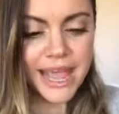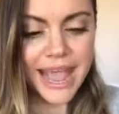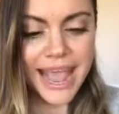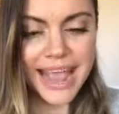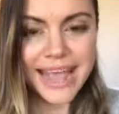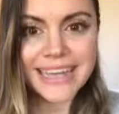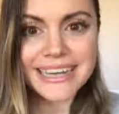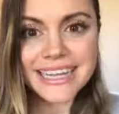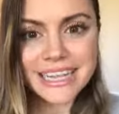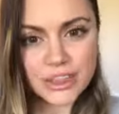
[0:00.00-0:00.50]

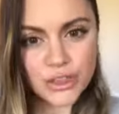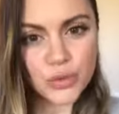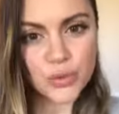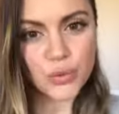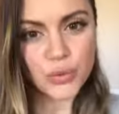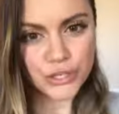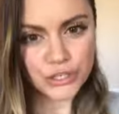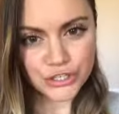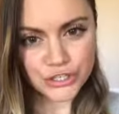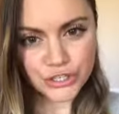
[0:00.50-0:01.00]
And in the
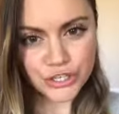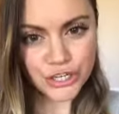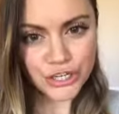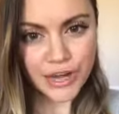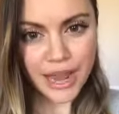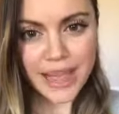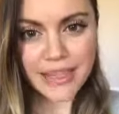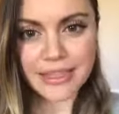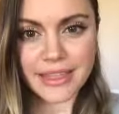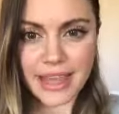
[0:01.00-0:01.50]
winter,
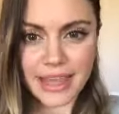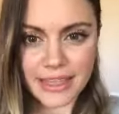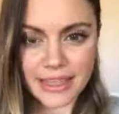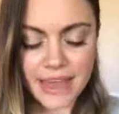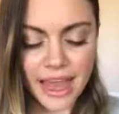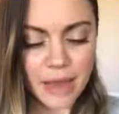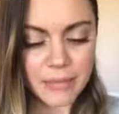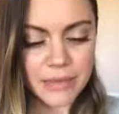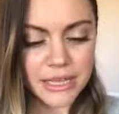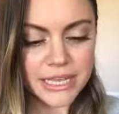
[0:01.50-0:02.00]
I like
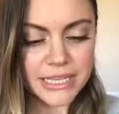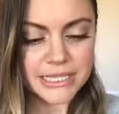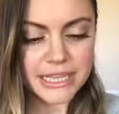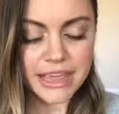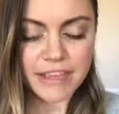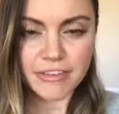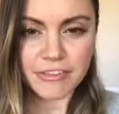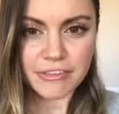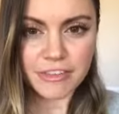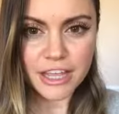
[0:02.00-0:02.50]
that because
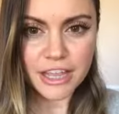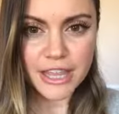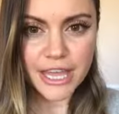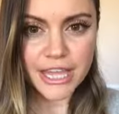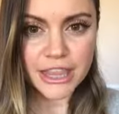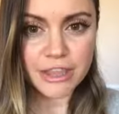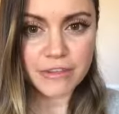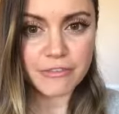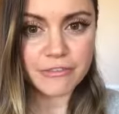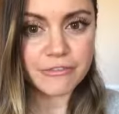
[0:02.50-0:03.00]
I feel
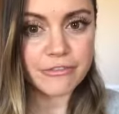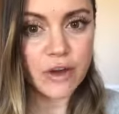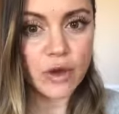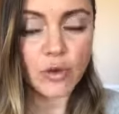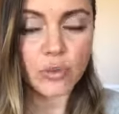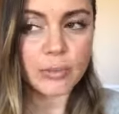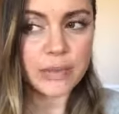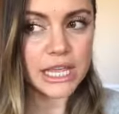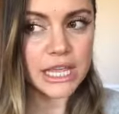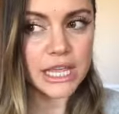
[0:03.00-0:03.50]
like the
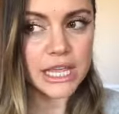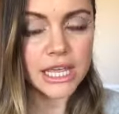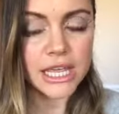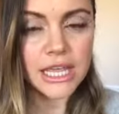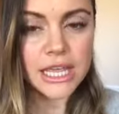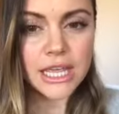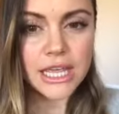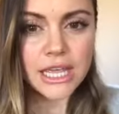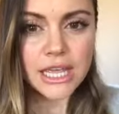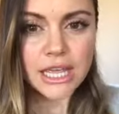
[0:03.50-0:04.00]
foamy
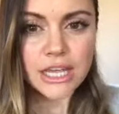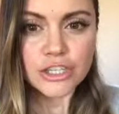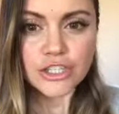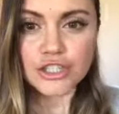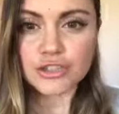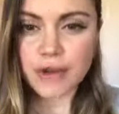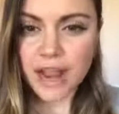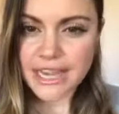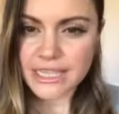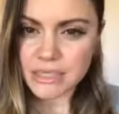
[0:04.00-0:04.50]

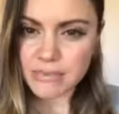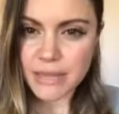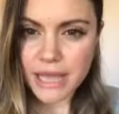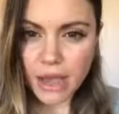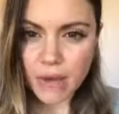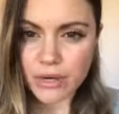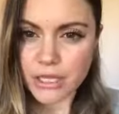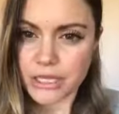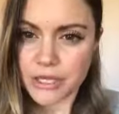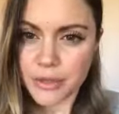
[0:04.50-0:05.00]
dries me
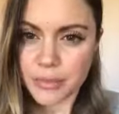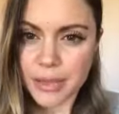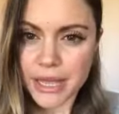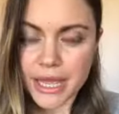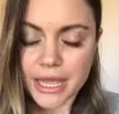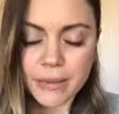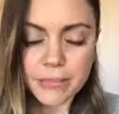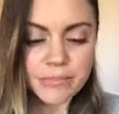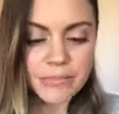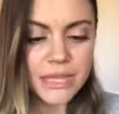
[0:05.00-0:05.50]
out a little
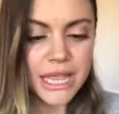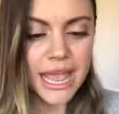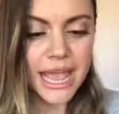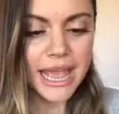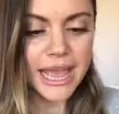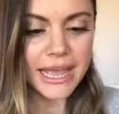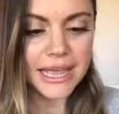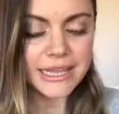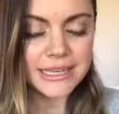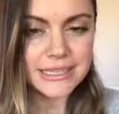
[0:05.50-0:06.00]
bit
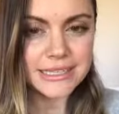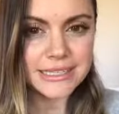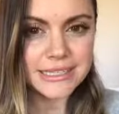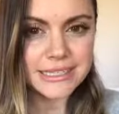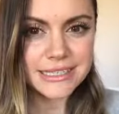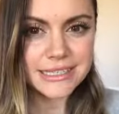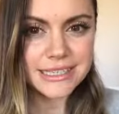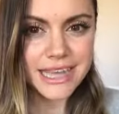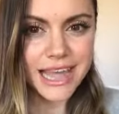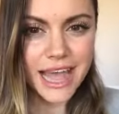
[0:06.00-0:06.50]
and
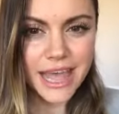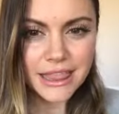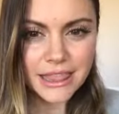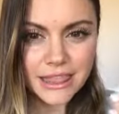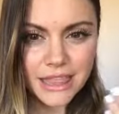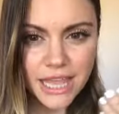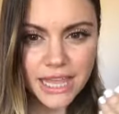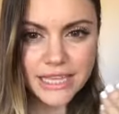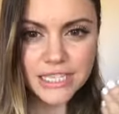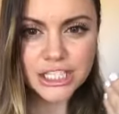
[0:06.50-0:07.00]
I
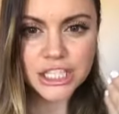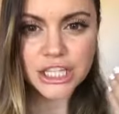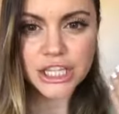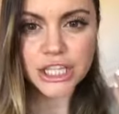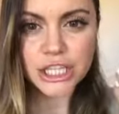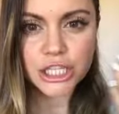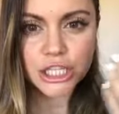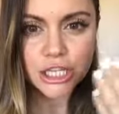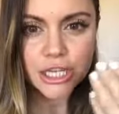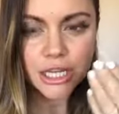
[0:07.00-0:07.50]
like to
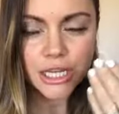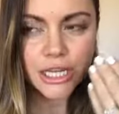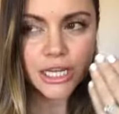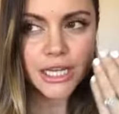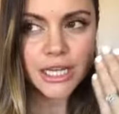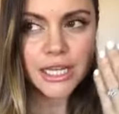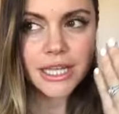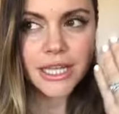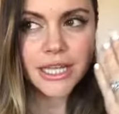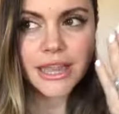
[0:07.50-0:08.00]
look
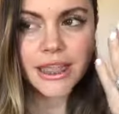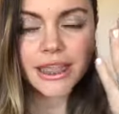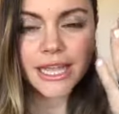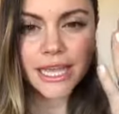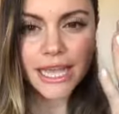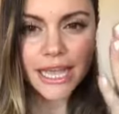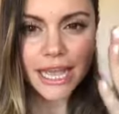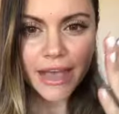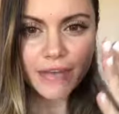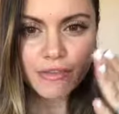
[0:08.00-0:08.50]

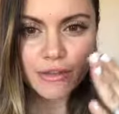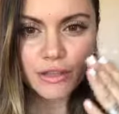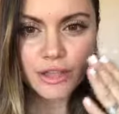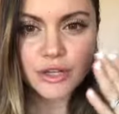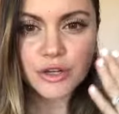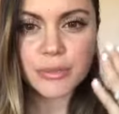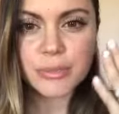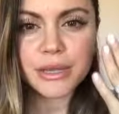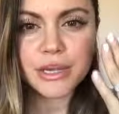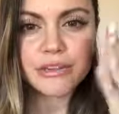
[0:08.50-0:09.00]
like I have a
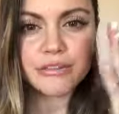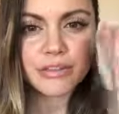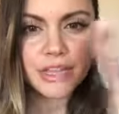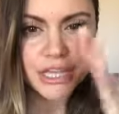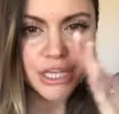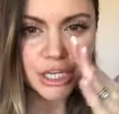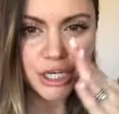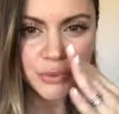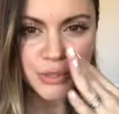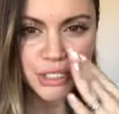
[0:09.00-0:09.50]
little bit of
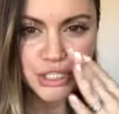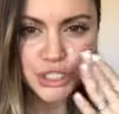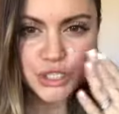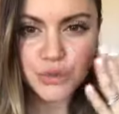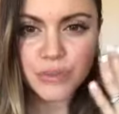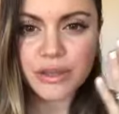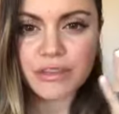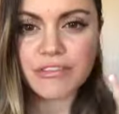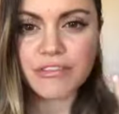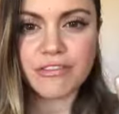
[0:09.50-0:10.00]
like, you know, a
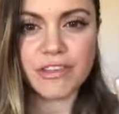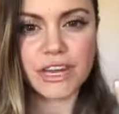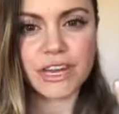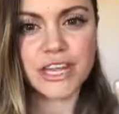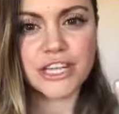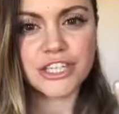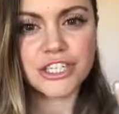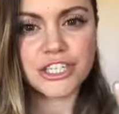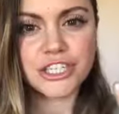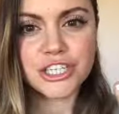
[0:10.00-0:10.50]
dewy
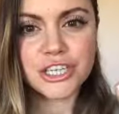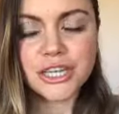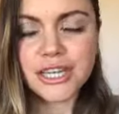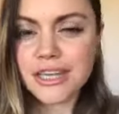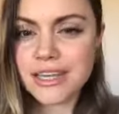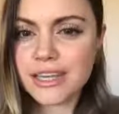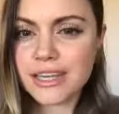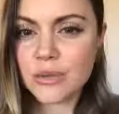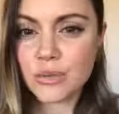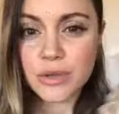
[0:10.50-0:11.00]
finish
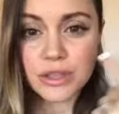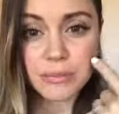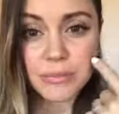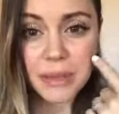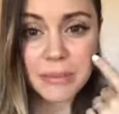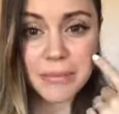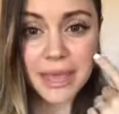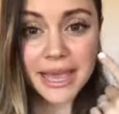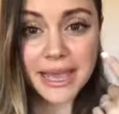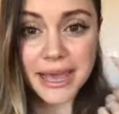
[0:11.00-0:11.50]
with
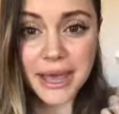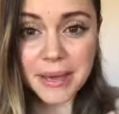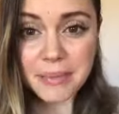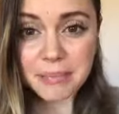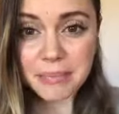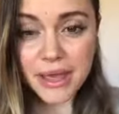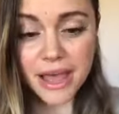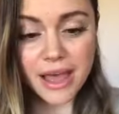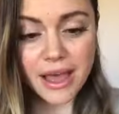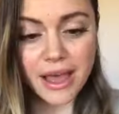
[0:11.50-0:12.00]
my
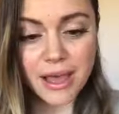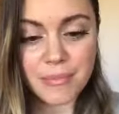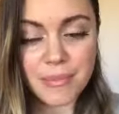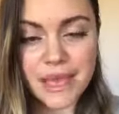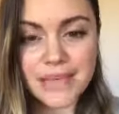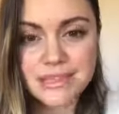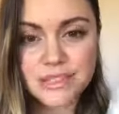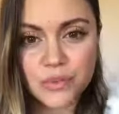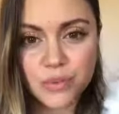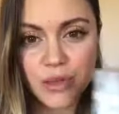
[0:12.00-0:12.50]
makeup um,
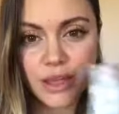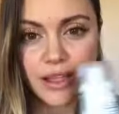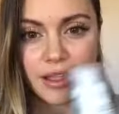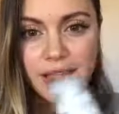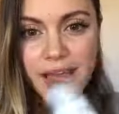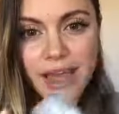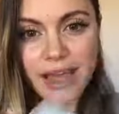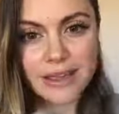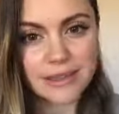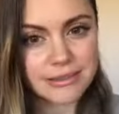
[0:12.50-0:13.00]
as
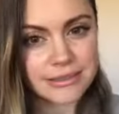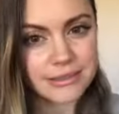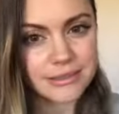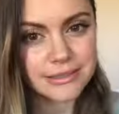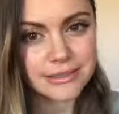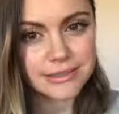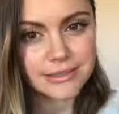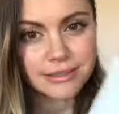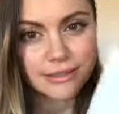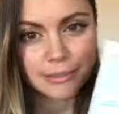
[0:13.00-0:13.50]
well
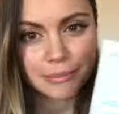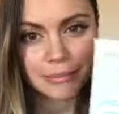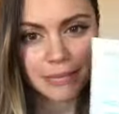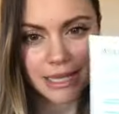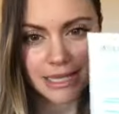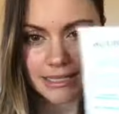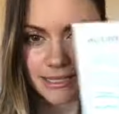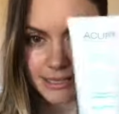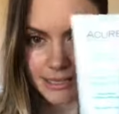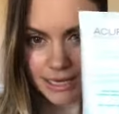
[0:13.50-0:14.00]
as
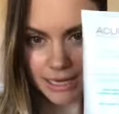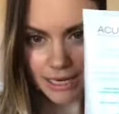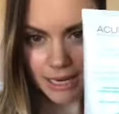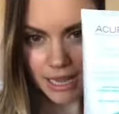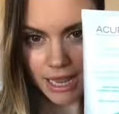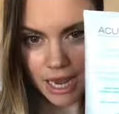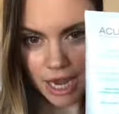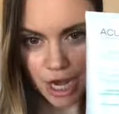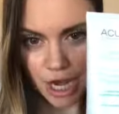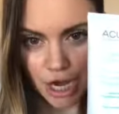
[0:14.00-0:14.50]
my
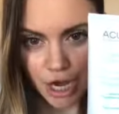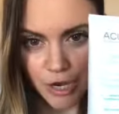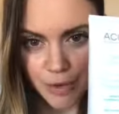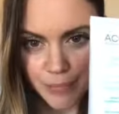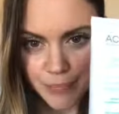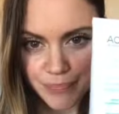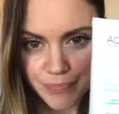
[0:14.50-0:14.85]
skincare.